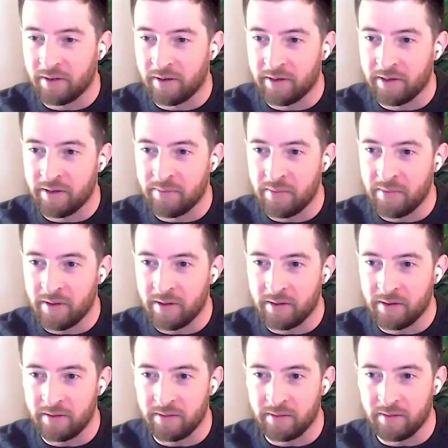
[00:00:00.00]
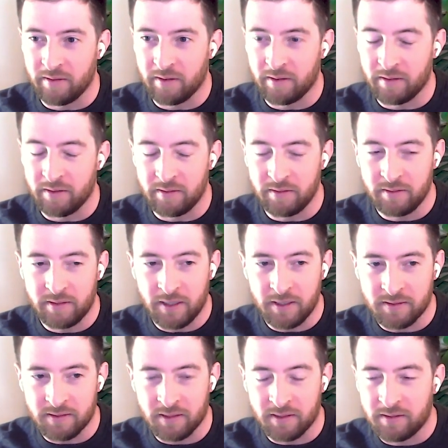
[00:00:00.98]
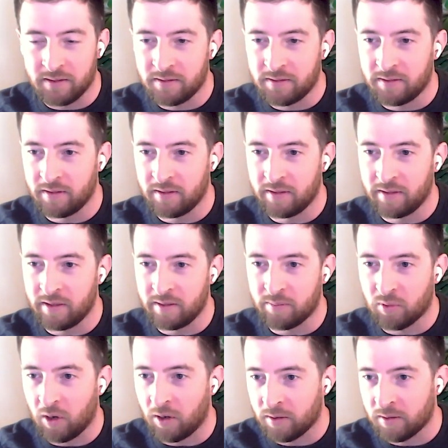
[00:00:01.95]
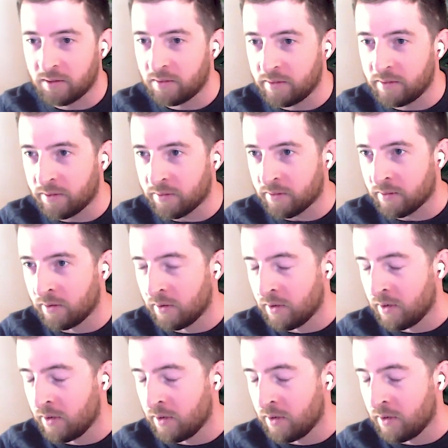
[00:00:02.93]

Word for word: I am a, a, data scientist and a product leader.